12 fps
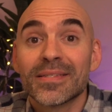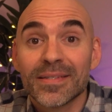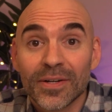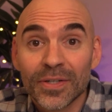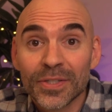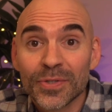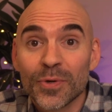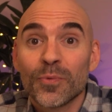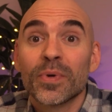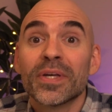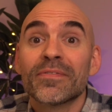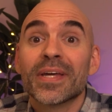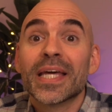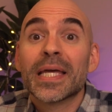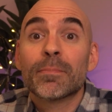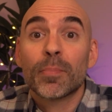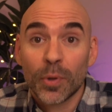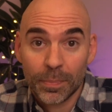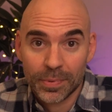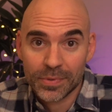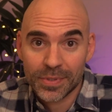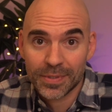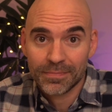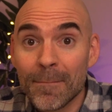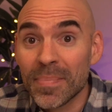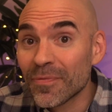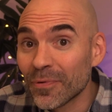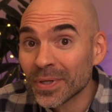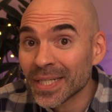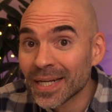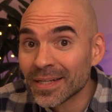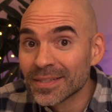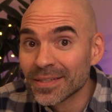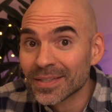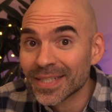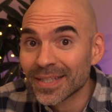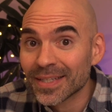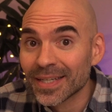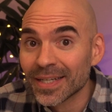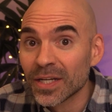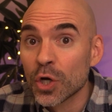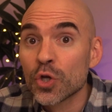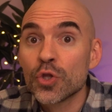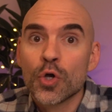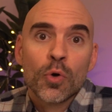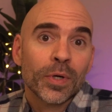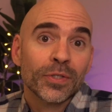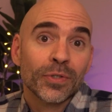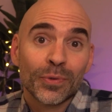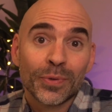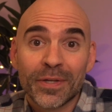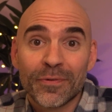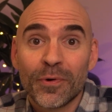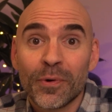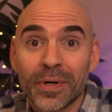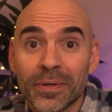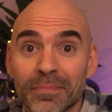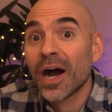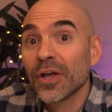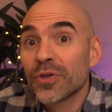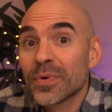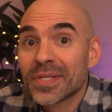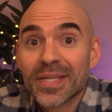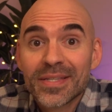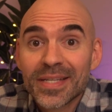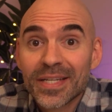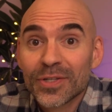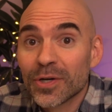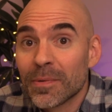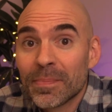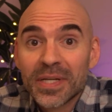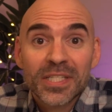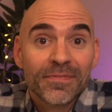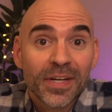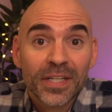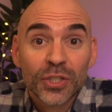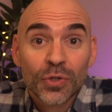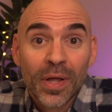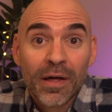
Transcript: Start with a purpose. Before analyzing a ten K, know what you're looking for. Are you assessing the company's financial